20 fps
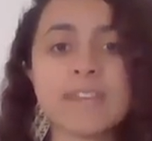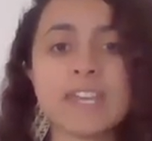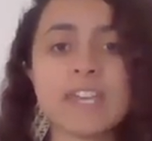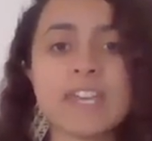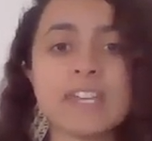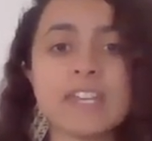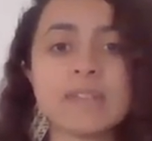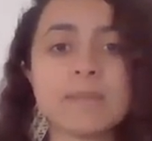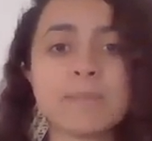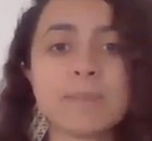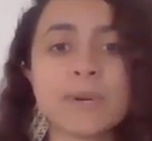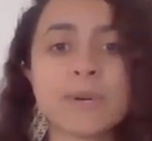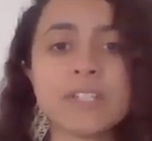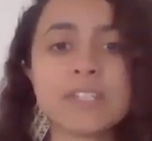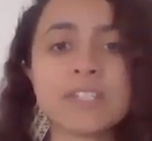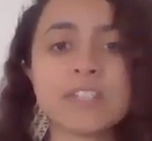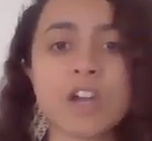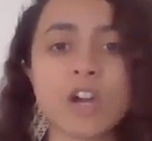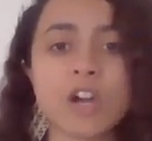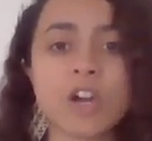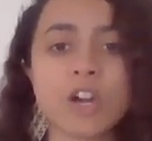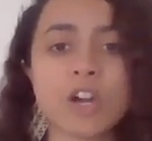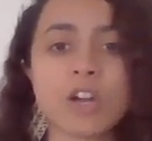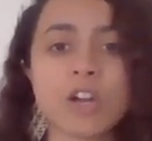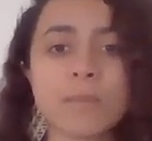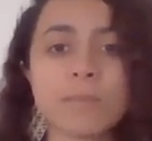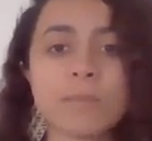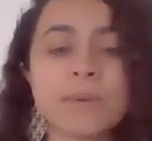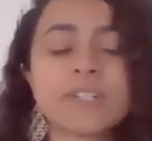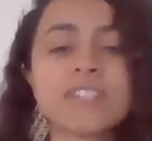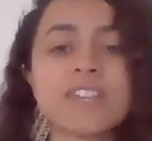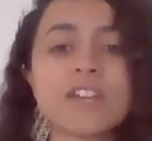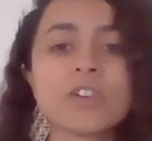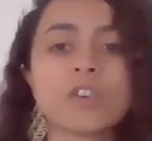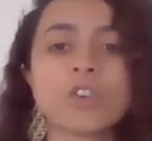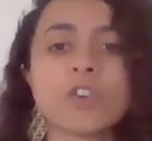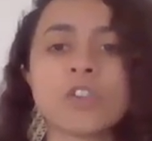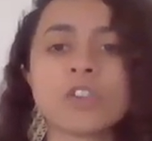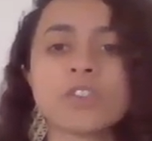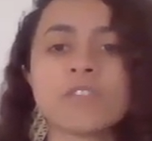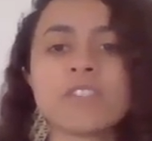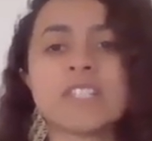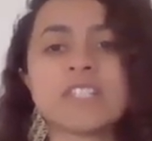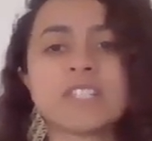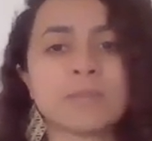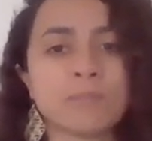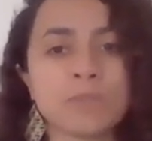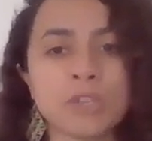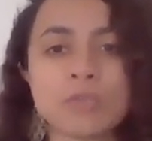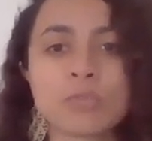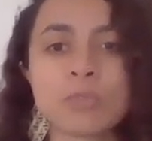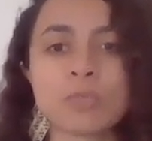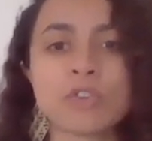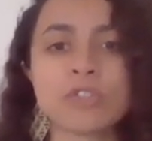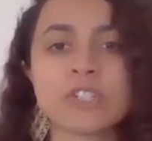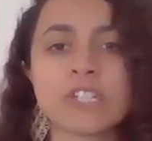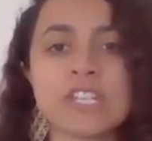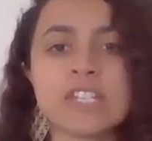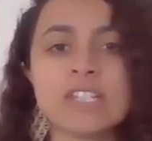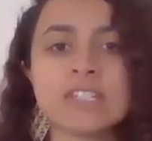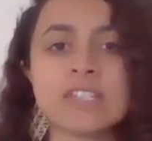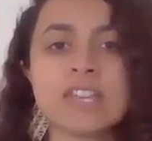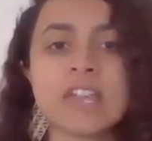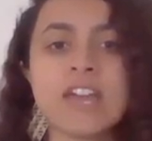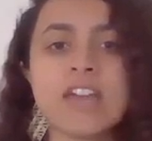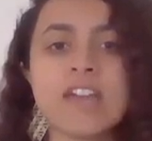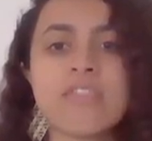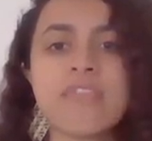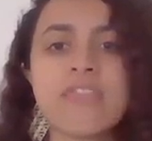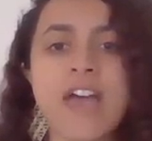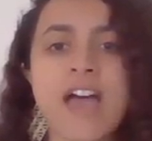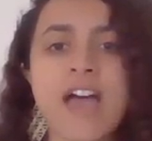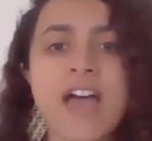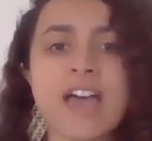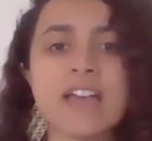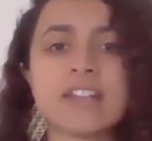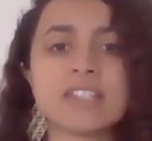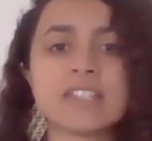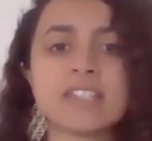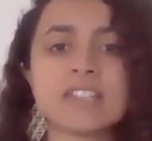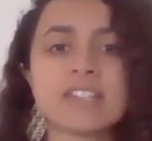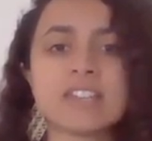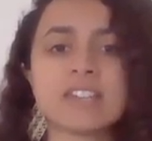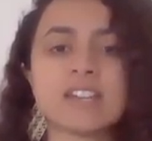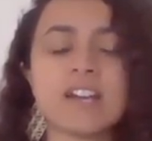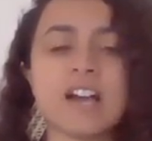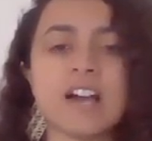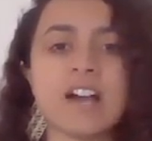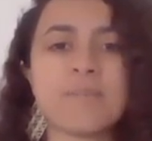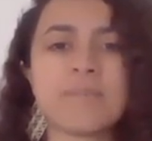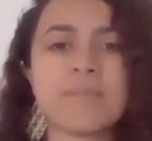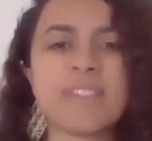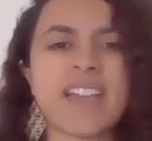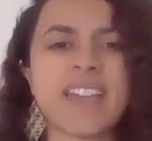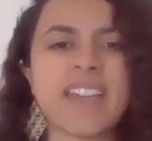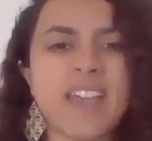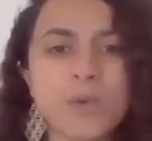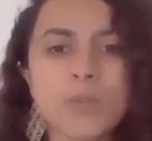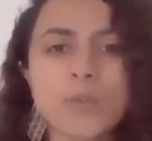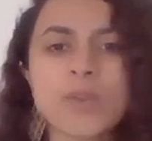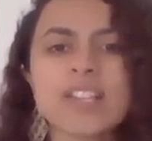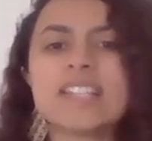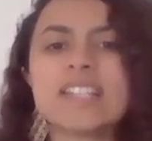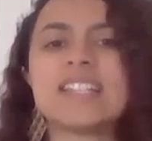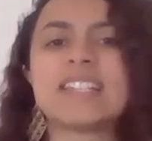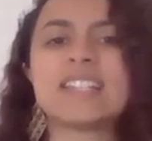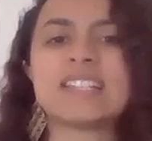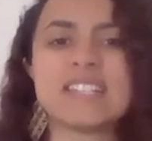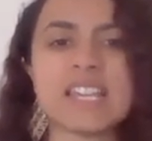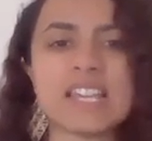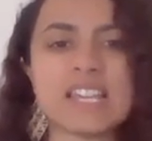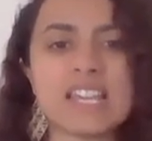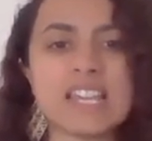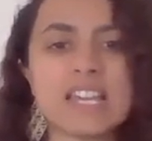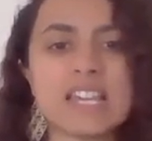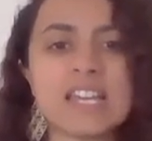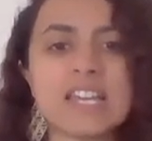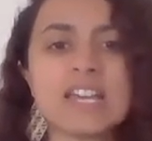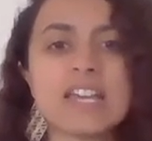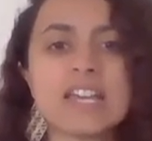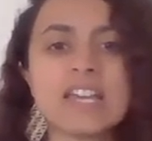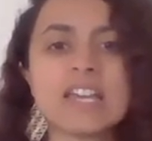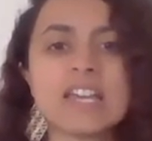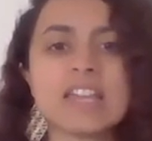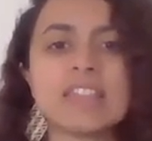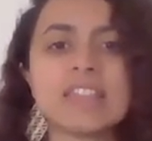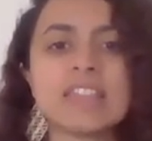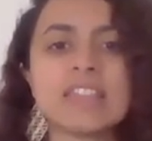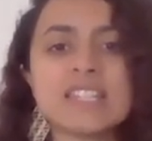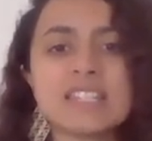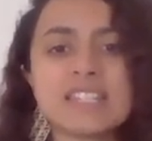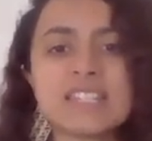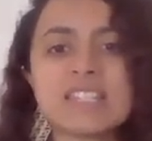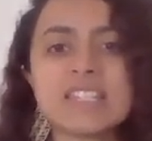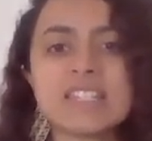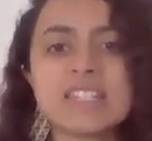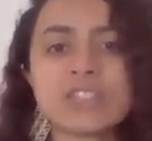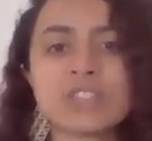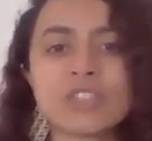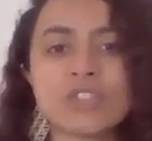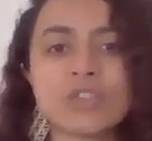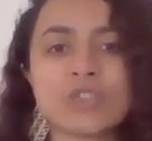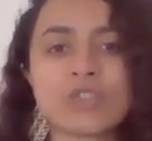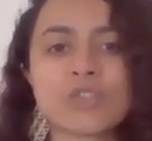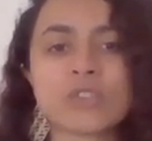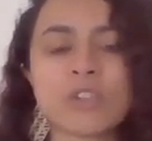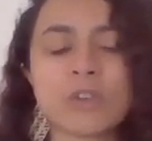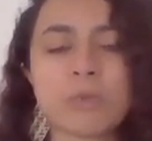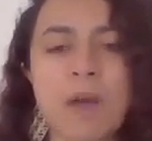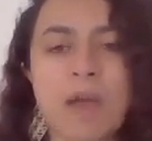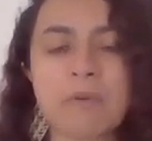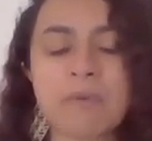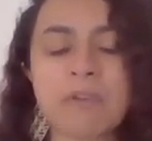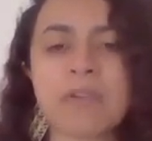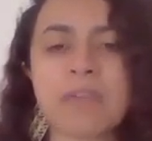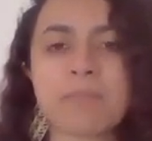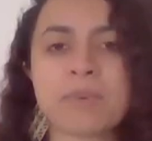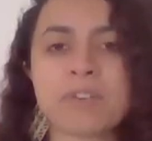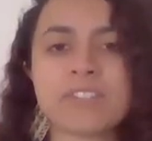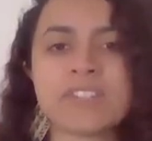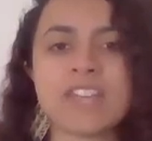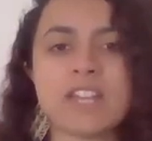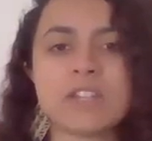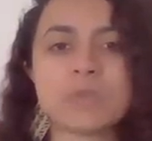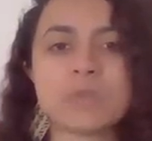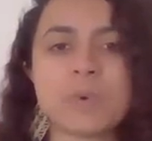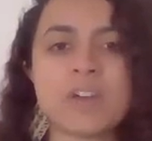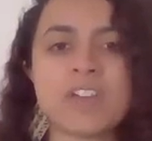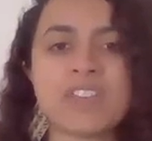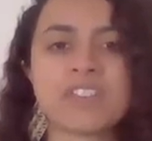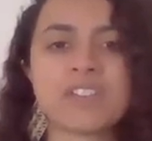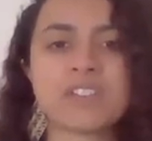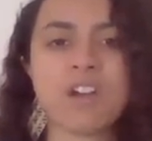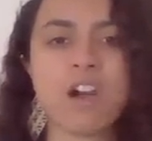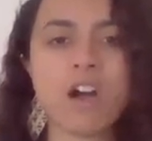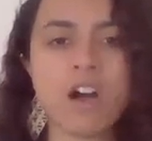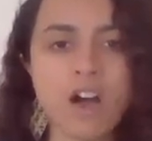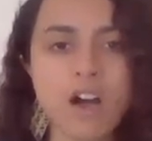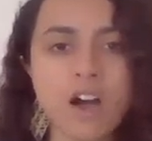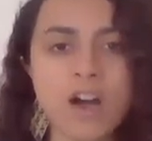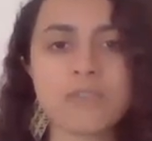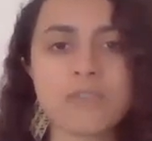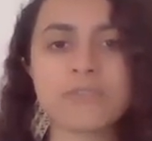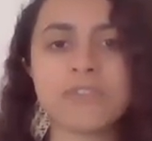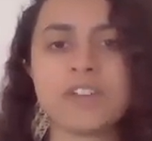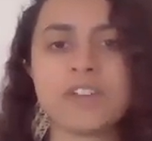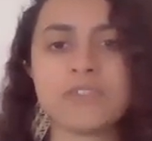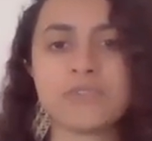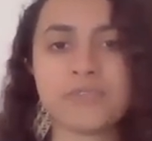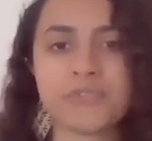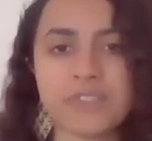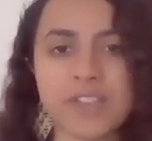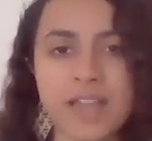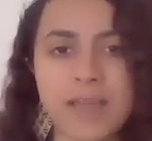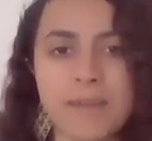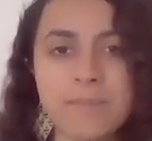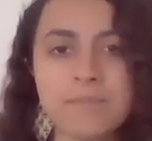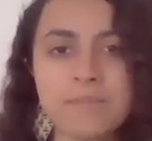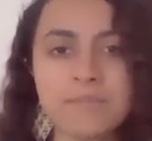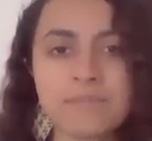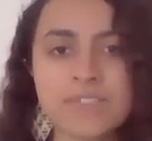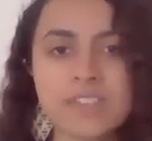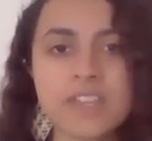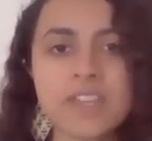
it puts out all of these immune proteins that get really sticky. This is usually why we present with cough and phlegm,